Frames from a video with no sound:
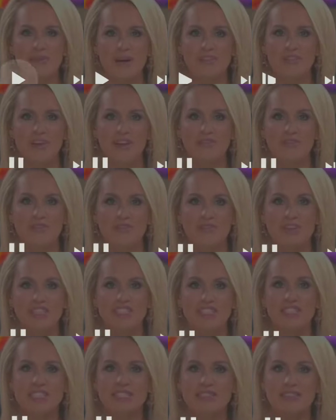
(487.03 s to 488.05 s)
genetically modified
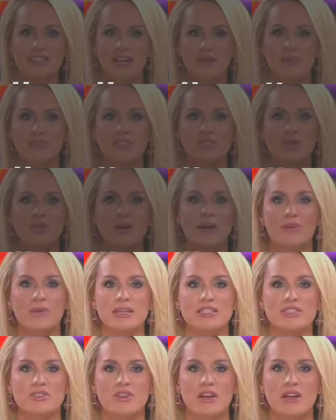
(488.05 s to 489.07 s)
fish is coming to a
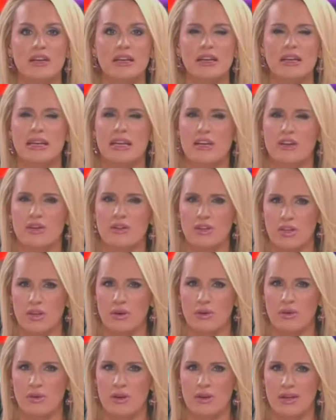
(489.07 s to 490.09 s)
restaurant near
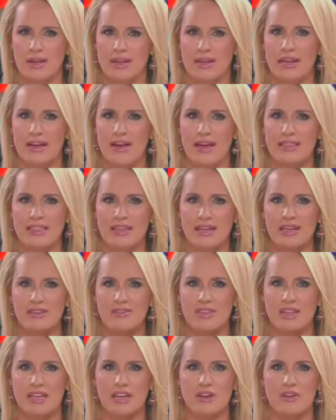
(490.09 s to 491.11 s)
you. Now, at the end
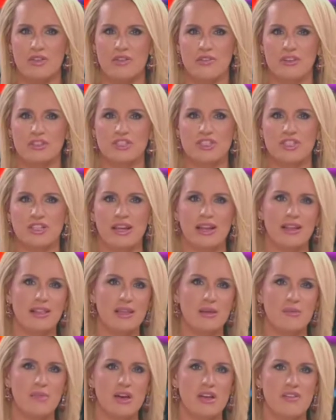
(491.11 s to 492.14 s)
of the year, the first
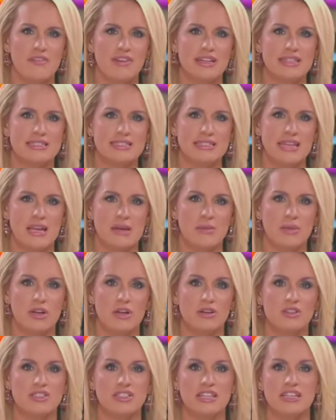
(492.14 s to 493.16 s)
genetically modified salmon
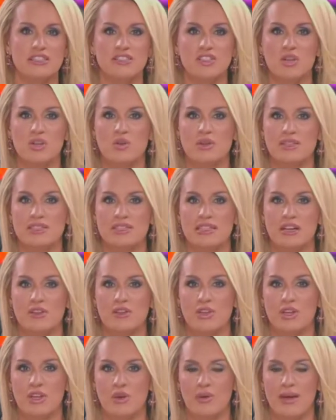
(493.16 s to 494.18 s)
are set to go on sale
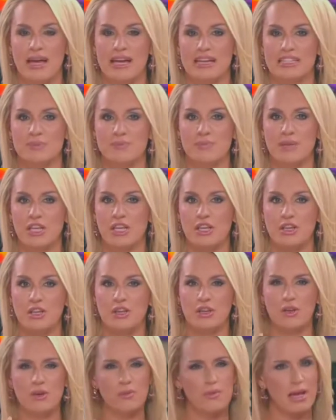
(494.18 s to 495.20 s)
in the U.S., but
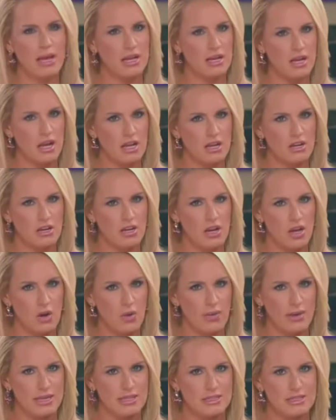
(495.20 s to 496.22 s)
you might not
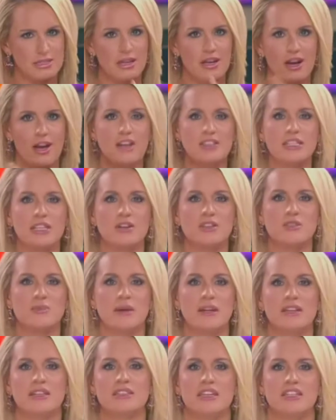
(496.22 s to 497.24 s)
know it. RT
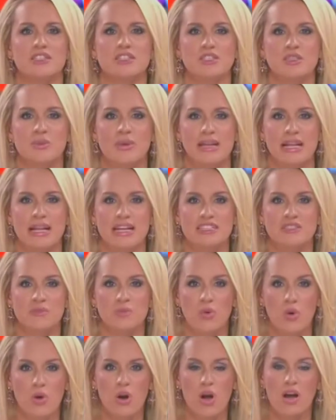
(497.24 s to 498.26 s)
correspondent Natasha Sweatte has
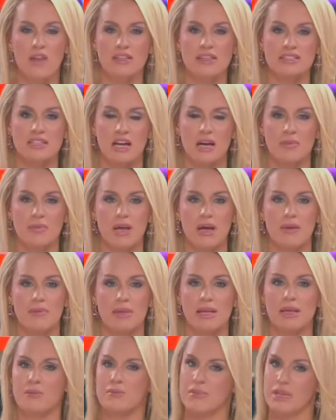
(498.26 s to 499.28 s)
more on this
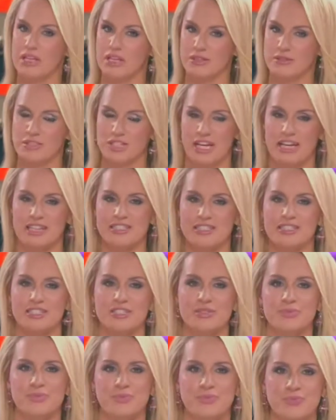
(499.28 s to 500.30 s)
upcoming menu
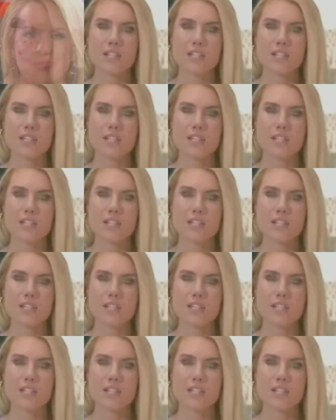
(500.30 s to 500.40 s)
change.